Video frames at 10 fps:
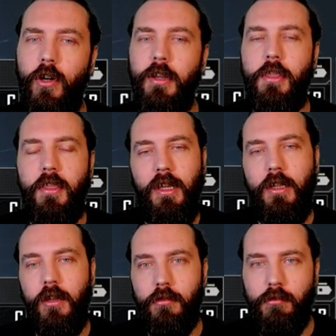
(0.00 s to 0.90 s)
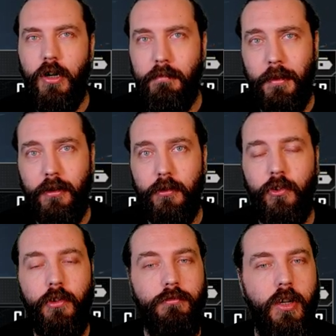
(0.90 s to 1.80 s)
I think in the right
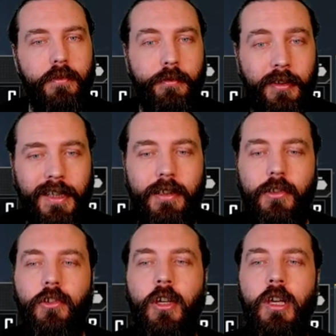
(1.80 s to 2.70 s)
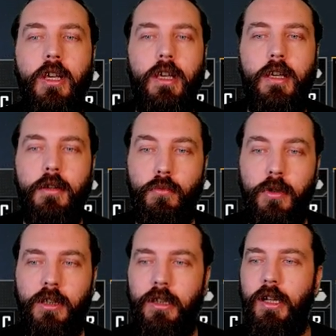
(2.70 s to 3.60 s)
builds and right fleets, it
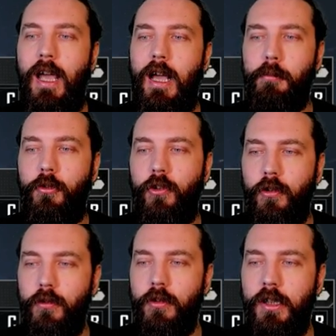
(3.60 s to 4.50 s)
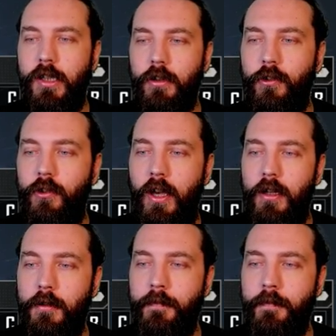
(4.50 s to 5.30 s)
will absolutely excel.